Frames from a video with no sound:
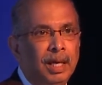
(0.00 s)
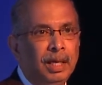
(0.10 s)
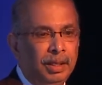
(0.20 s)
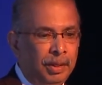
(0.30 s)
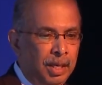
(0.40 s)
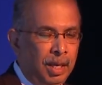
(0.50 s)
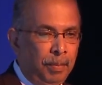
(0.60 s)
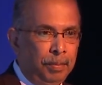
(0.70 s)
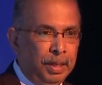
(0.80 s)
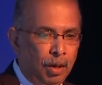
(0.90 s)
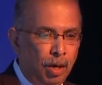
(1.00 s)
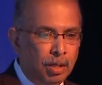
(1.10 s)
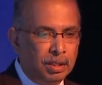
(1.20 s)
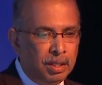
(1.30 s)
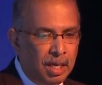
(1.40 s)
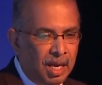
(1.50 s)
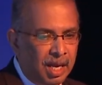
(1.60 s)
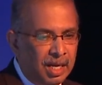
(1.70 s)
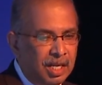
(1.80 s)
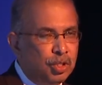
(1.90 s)
Okay? Because
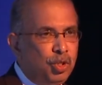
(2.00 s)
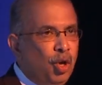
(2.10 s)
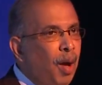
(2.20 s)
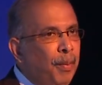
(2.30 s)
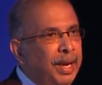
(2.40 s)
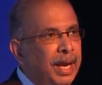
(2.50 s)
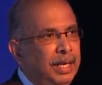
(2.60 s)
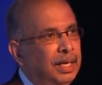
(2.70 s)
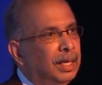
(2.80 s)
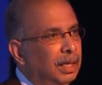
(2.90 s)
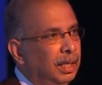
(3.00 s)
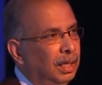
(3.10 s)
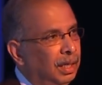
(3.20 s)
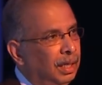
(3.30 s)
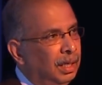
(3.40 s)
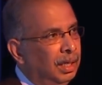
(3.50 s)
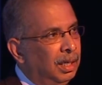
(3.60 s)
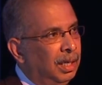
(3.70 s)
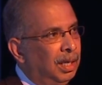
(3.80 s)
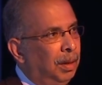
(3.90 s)
it is dominated
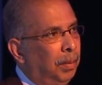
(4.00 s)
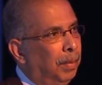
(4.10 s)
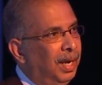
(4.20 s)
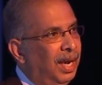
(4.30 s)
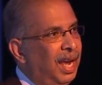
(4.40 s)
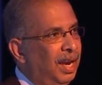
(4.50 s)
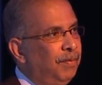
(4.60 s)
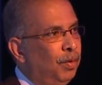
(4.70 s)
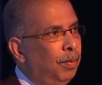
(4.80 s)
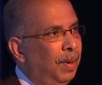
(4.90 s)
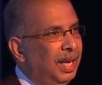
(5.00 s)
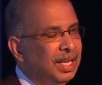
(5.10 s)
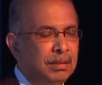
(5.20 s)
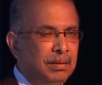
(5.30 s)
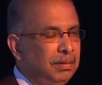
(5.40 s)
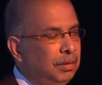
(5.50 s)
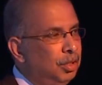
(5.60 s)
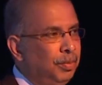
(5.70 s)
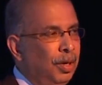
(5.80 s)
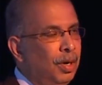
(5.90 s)
by a handful of players.
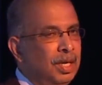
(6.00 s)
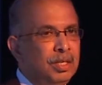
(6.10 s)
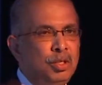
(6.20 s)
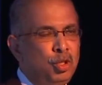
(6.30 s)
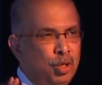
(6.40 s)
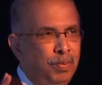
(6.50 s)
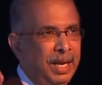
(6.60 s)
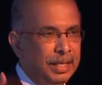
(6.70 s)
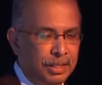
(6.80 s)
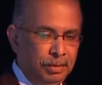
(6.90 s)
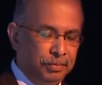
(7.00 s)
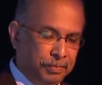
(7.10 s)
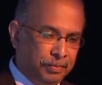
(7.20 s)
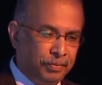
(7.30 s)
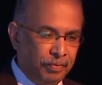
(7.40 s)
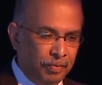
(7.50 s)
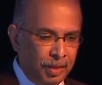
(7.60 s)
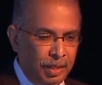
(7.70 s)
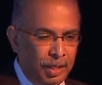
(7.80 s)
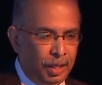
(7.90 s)
To be honest, 2 players.
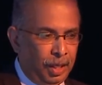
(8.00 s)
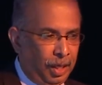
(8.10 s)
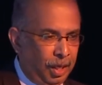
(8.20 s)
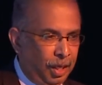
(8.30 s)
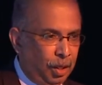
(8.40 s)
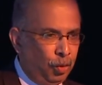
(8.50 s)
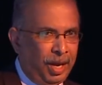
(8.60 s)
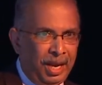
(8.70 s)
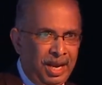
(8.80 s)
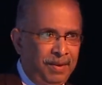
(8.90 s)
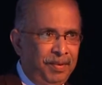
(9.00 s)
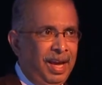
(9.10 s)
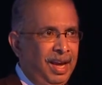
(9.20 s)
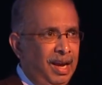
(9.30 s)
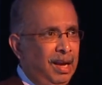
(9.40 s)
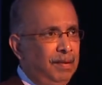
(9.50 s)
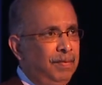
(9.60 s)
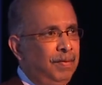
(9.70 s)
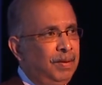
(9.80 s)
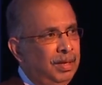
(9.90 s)
You can never have
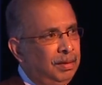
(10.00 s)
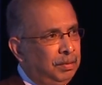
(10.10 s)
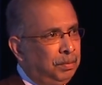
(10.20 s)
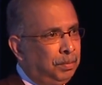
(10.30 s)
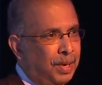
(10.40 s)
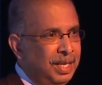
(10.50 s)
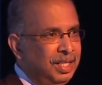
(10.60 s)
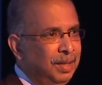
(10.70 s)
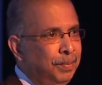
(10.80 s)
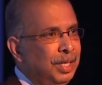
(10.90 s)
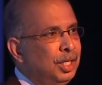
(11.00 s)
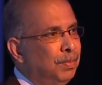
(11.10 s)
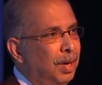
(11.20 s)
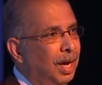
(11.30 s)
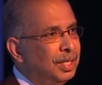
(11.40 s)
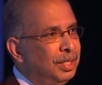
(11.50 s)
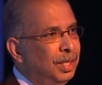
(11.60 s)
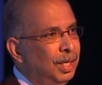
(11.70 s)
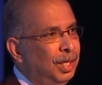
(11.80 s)
pricing benchmarks